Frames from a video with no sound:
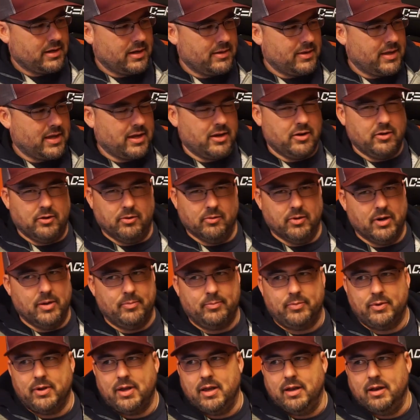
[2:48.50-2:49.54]
I think
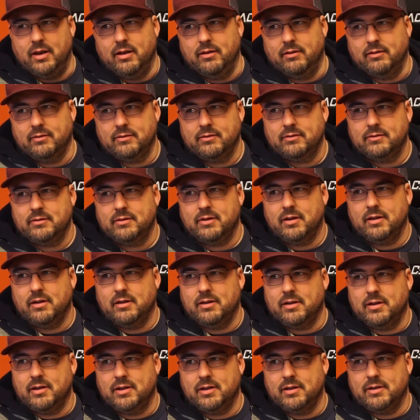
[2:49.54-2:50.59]
grip and
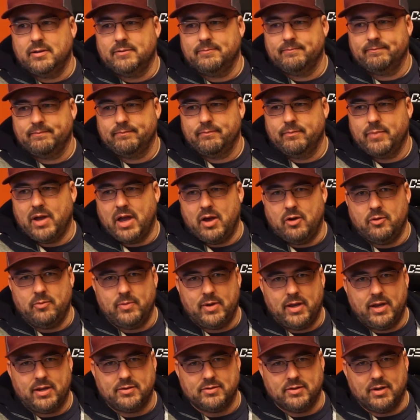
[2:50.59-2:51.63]
pound
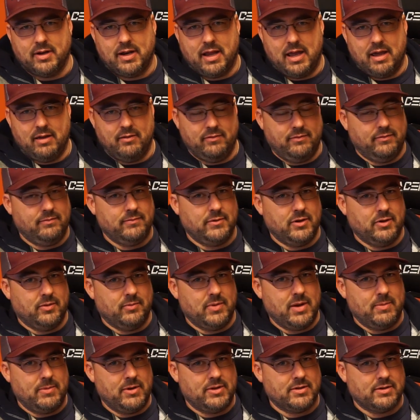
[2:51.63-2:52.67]
bags are going to have,
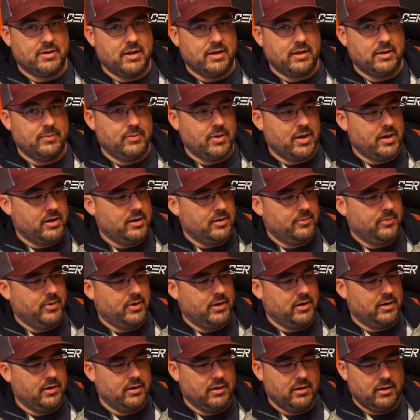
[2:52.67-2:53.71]
maybe slightly better,
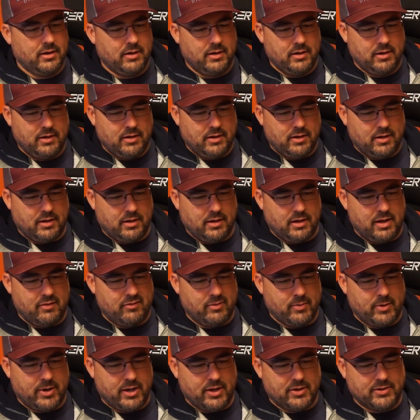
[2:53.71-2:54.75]
but
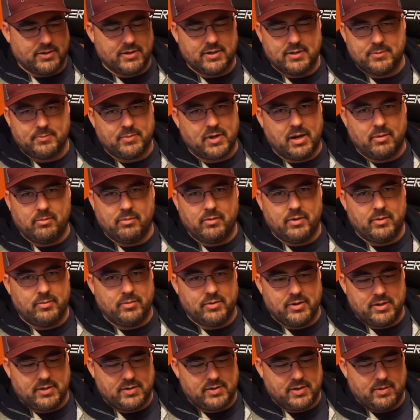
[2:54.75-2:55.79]
everybody else, it's probably
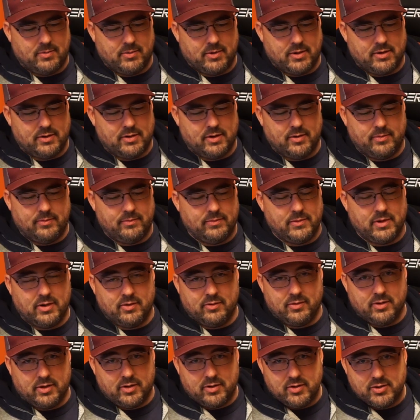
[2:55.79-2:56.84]
pretty similar.
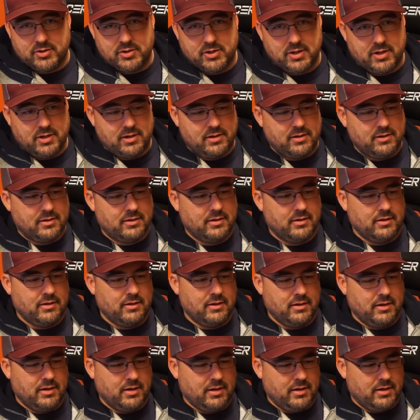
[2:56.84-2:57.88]
They're cushioned,
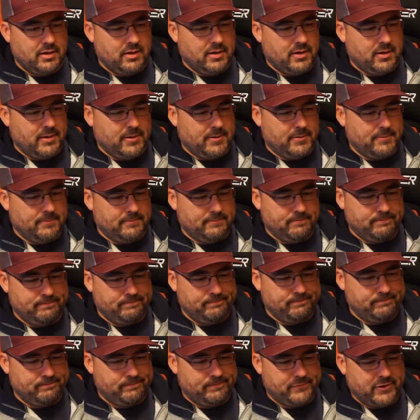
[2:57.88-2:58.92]

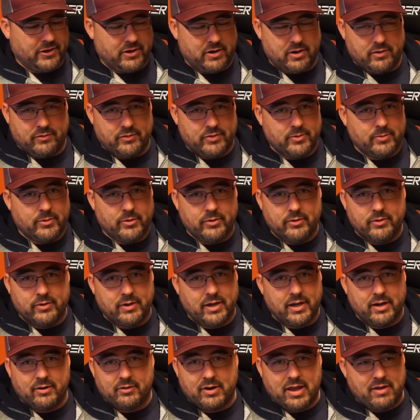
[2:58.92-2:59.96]
they're comfortable.
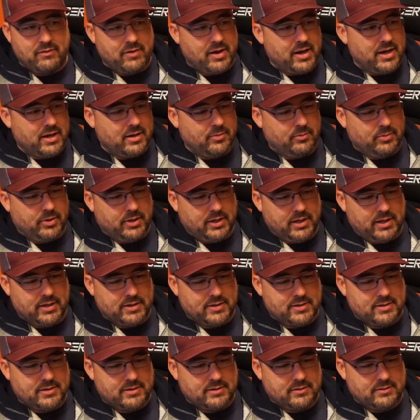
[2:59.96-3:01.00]
I don't have any
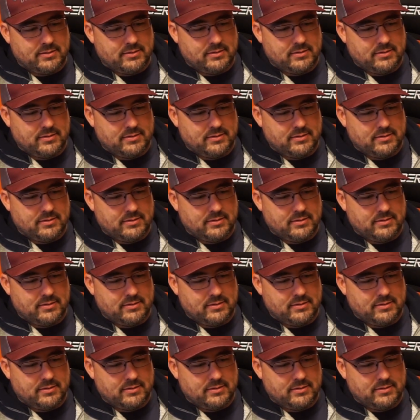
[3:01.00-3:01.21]
complaints.